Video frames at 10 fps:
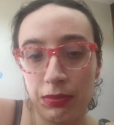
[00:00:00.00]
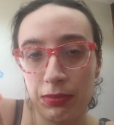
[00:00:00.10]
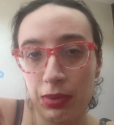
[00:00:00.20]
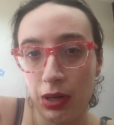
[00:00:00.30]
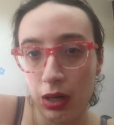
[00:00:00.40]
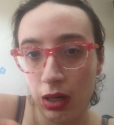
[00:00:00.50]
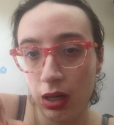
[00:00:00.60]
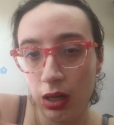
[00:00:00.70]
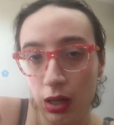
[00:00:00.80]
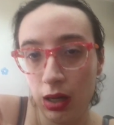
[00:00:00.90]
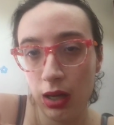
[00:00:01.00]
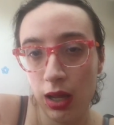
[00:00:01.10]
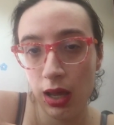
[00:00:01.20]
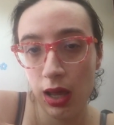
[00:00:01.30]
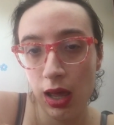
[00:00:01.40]
bar,
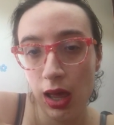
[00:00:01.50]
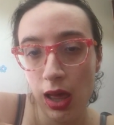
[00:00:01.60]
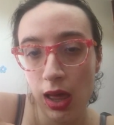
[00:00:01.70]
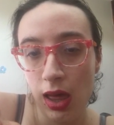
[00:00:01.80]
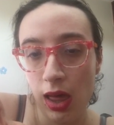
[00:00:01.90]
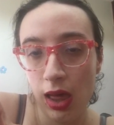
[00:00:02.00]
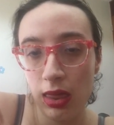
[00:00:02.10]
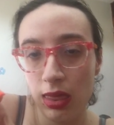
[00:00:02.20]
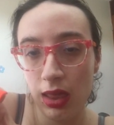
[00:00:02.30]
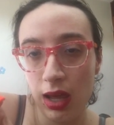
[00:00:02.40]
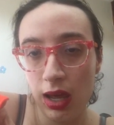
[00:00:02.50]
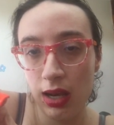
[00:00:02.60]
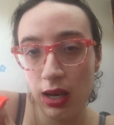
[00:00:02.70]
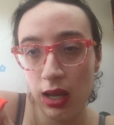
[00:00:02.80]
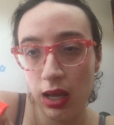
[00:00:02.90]
and
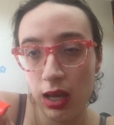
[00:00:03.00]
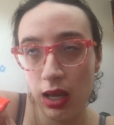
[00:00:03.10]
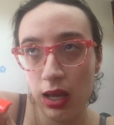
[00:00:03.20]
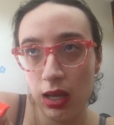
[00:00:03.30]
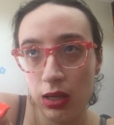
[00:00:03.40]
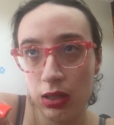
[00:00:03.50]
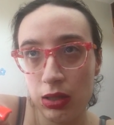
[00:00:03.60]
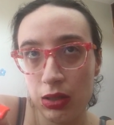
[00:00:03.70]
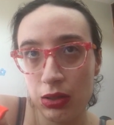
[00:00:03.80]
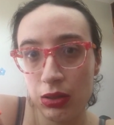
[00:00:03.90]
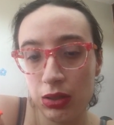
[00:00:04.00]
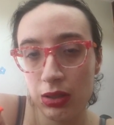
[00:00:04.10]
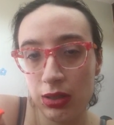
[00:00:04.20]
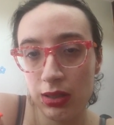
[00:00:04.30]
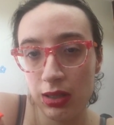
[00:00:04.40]
then it
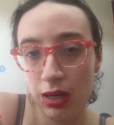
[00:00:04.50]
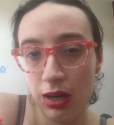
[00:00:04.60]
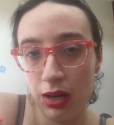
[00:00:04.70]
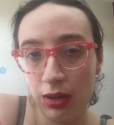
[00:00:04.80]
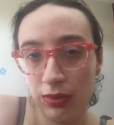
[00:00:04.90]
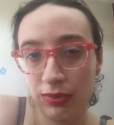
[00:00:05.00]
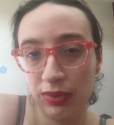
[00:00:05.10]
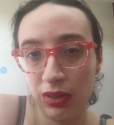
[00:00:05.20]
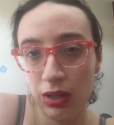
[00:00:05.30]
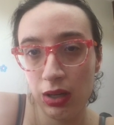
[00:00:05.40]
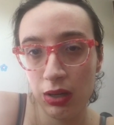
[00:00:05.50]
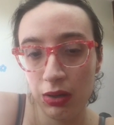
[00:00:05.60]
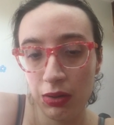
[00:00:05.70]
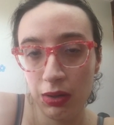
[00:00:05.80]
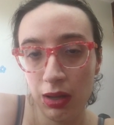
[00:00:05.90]
searches it up for
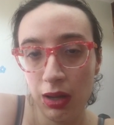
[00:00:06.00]
you.